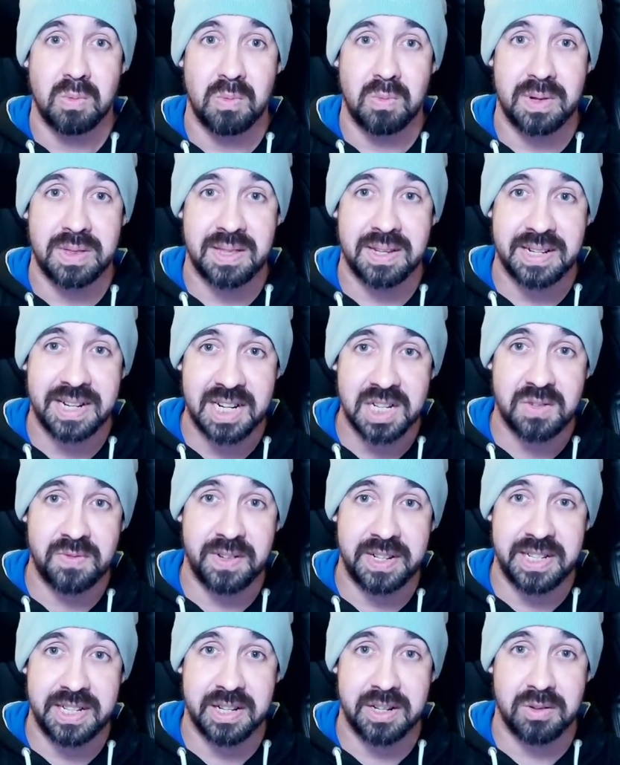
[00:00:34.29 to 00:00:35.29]
with the next
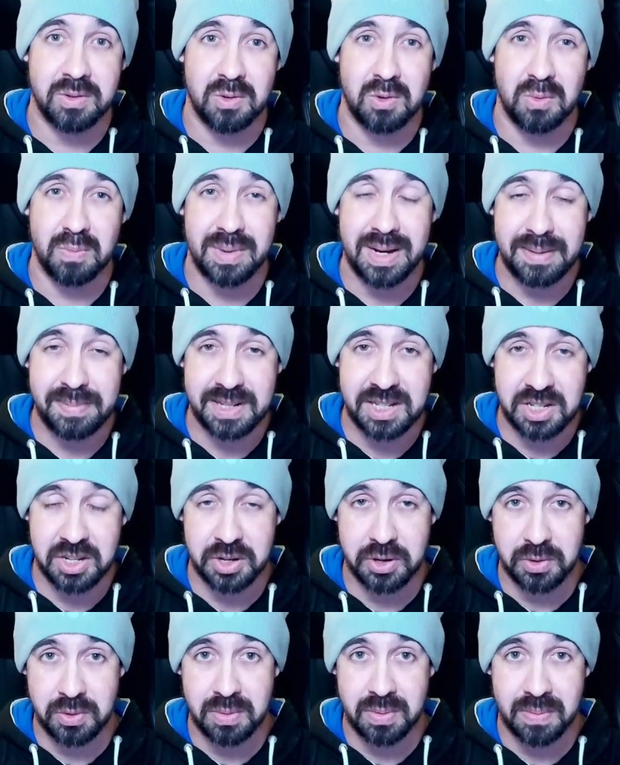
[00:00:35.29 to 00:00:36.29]
video, or maybe
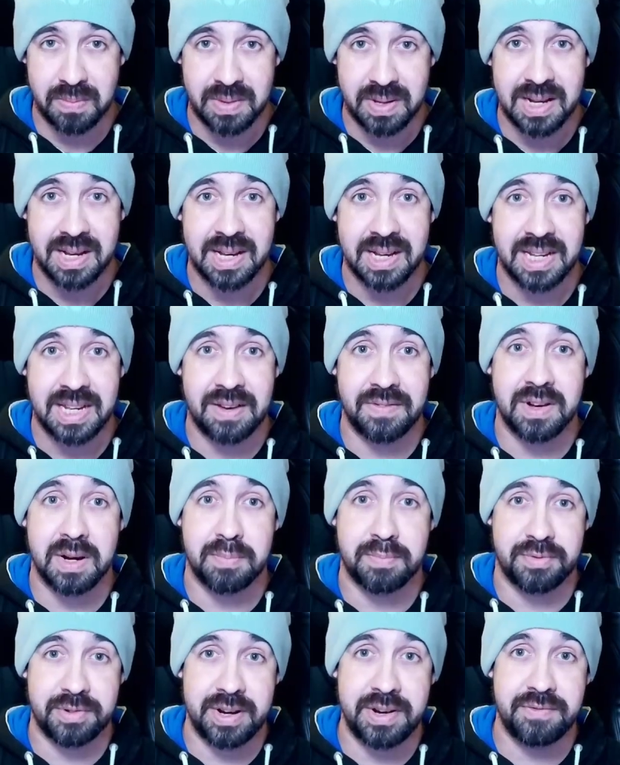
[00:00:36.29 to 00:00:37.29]
two, giving a
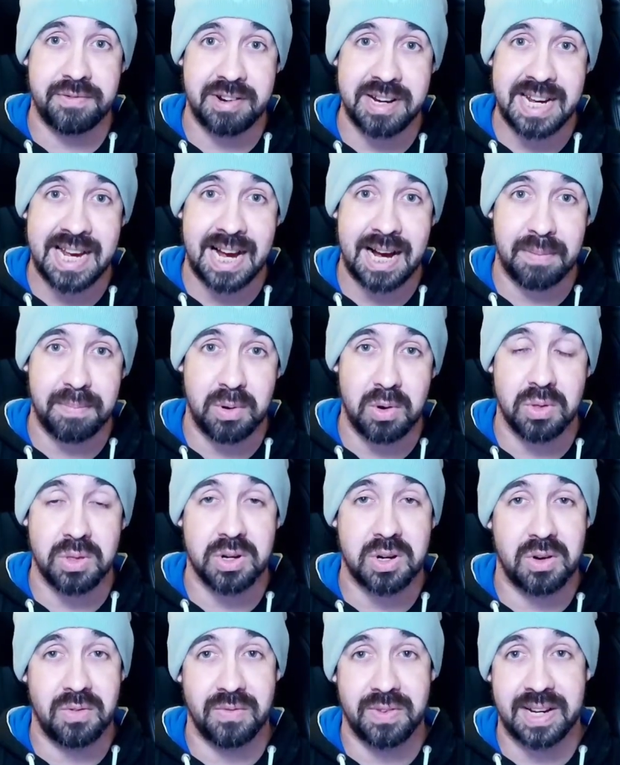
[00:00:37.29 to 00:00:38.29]
brief recap on the
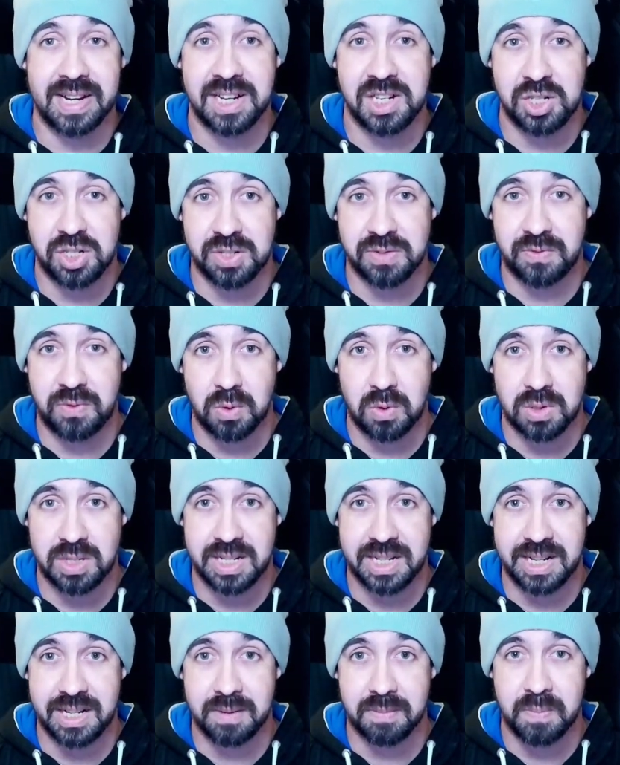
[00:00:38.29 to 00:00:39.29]
Convocation of
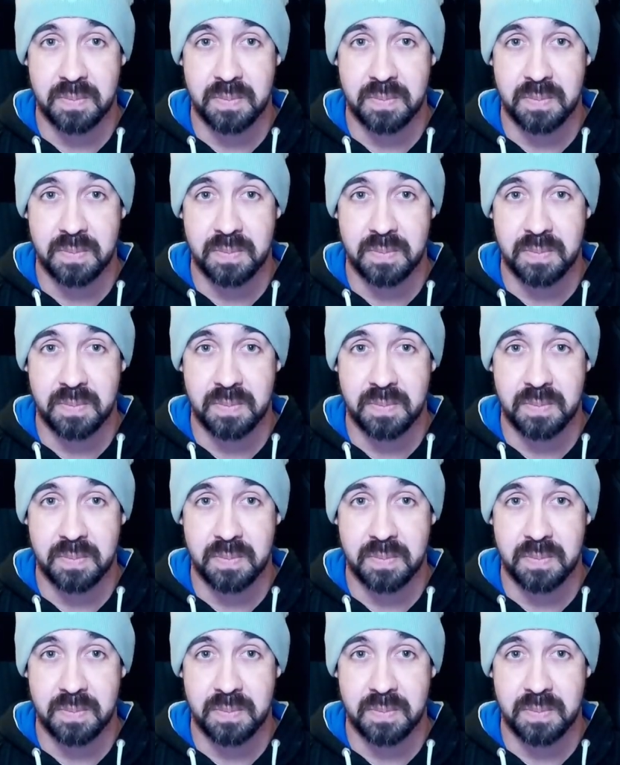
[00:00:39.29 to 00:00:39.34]
14.